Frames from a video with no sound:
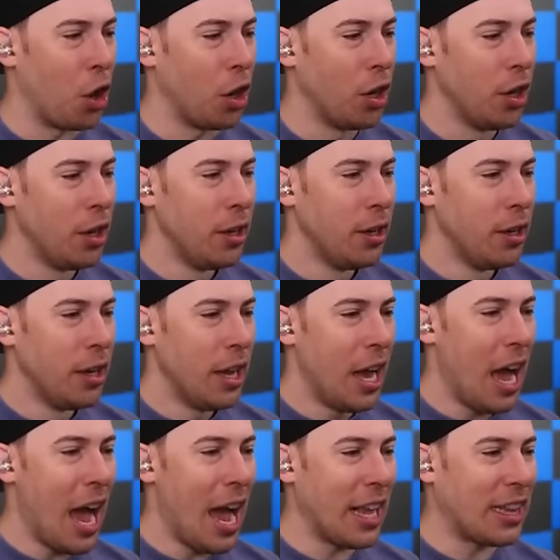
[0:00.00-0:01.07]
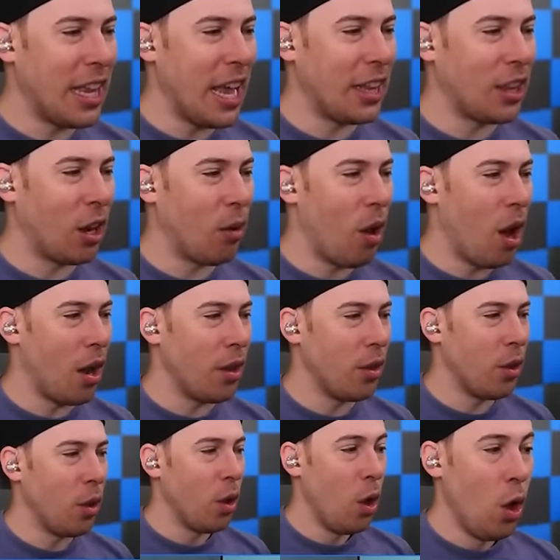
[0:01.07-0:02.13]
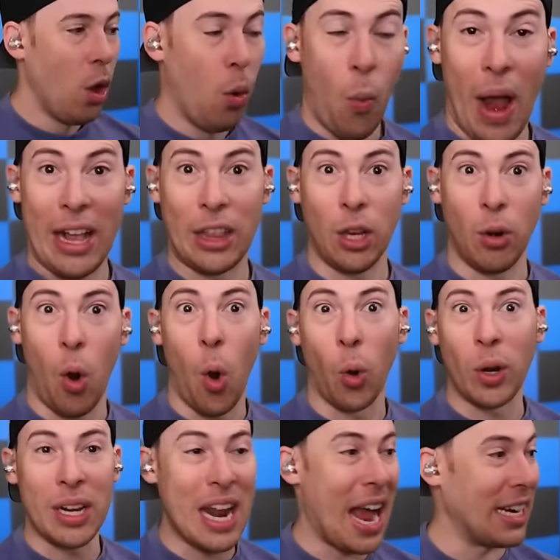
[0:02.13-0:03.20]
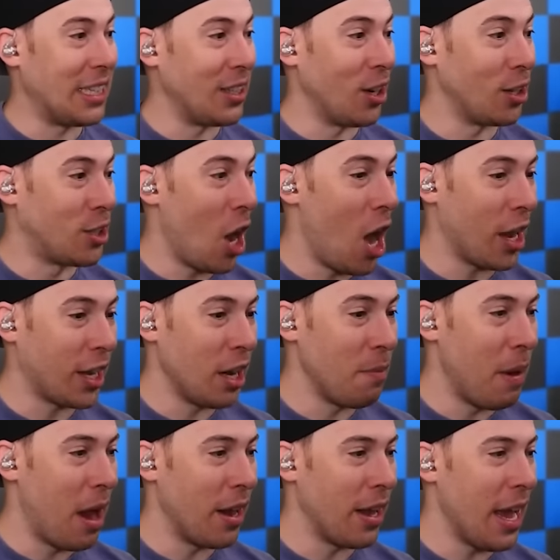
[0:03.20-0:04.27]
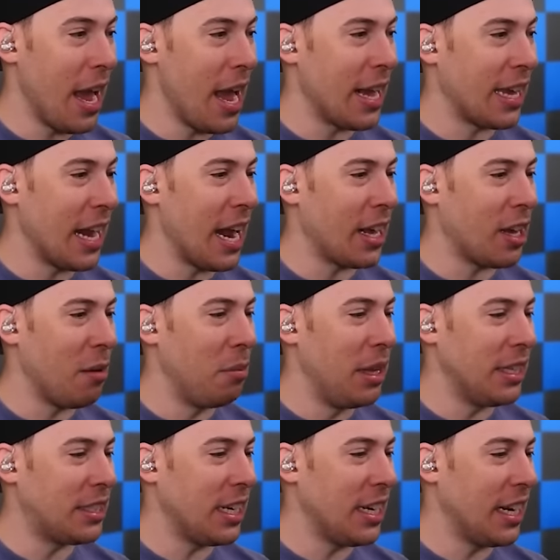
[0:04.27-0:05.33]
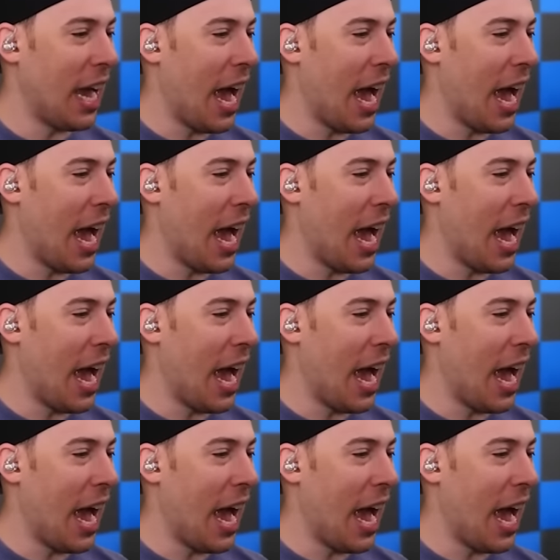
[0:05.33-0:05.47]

her. I think they're on. Wait, they're organizing. They're talking about it. Hey, can I come listen,